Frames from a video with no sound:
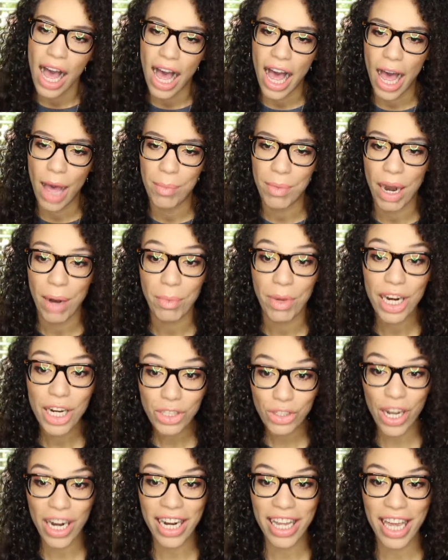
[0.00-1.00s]
And I'm
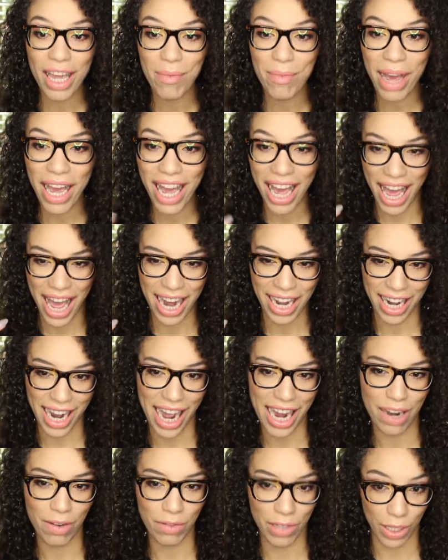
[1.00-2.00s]
gonna try to keep my head
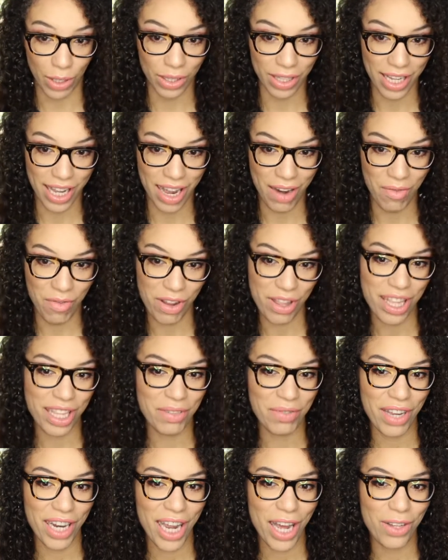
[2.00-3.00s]
kind of tilted for
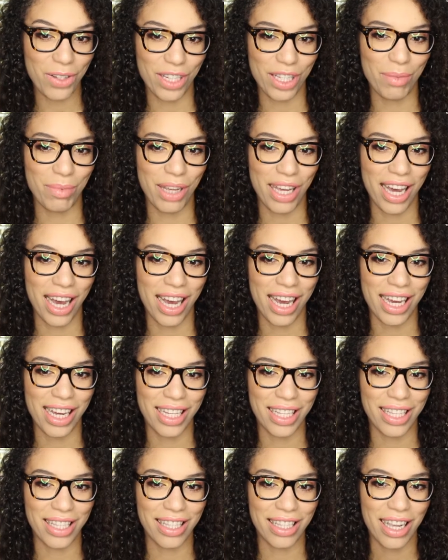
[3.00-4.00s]
this video, just
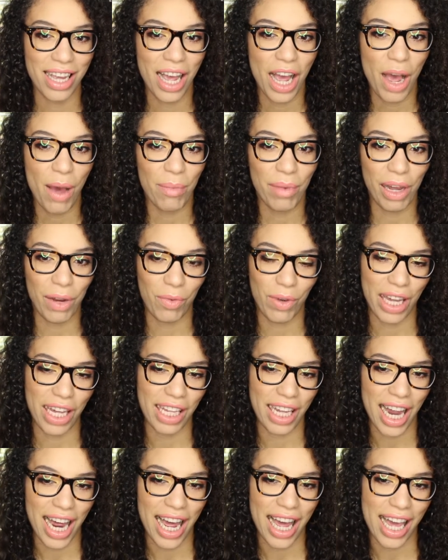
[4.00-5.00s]
because my
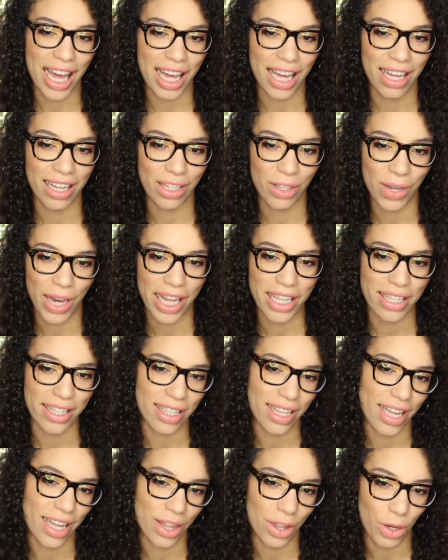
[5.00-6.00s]
ring light, you guys
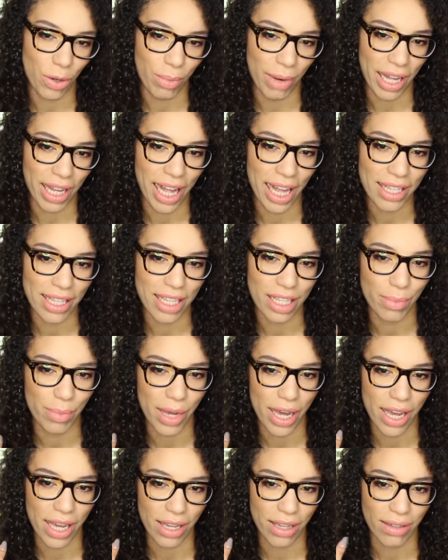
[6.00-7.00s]
can see it through my glasses,
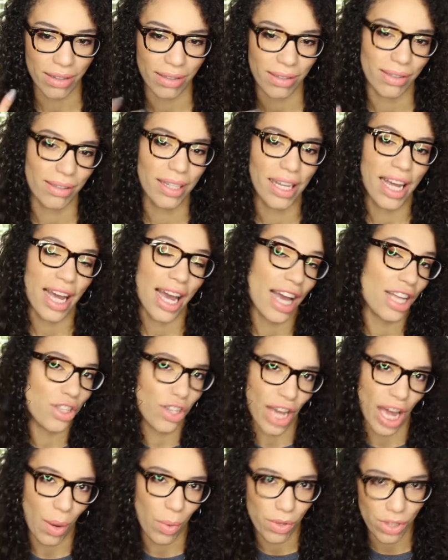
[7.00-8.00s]
but it's
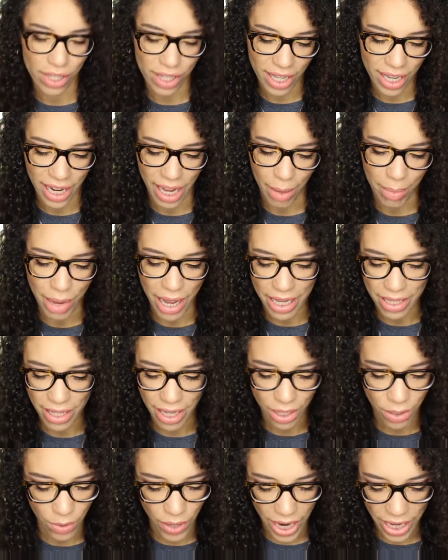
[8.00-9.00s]
okay. We're just gonna get past
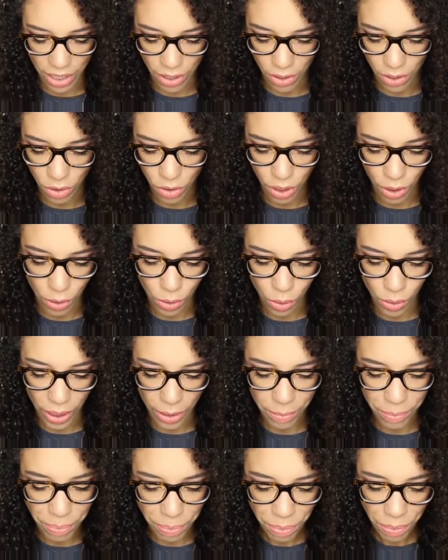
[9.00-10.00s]
that. You guys know the struggle's
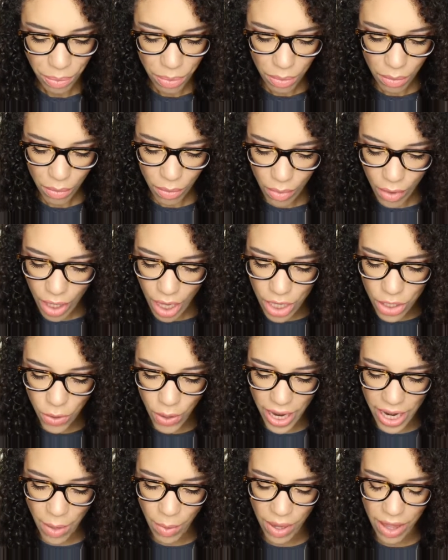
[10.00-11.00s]
real. So
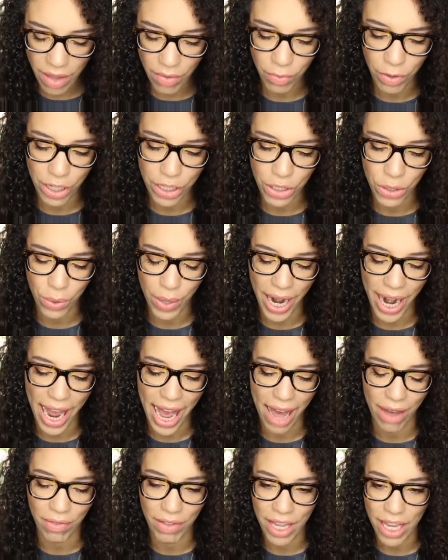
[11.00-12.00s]
anyway, the first three I
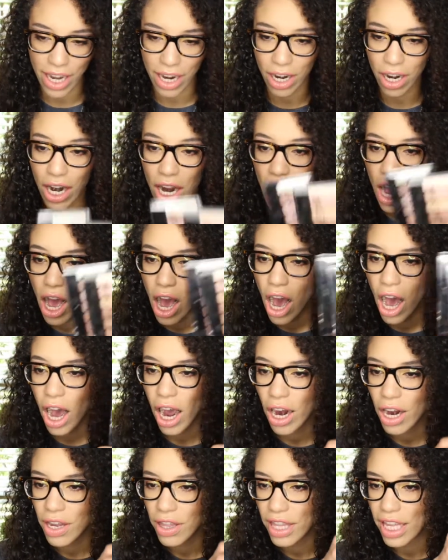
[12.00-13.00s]
have here
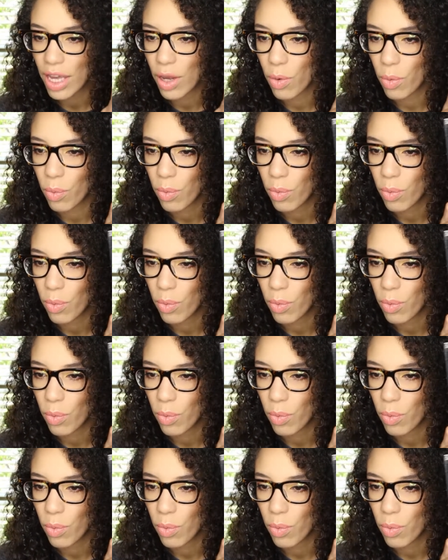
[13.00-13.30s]
are the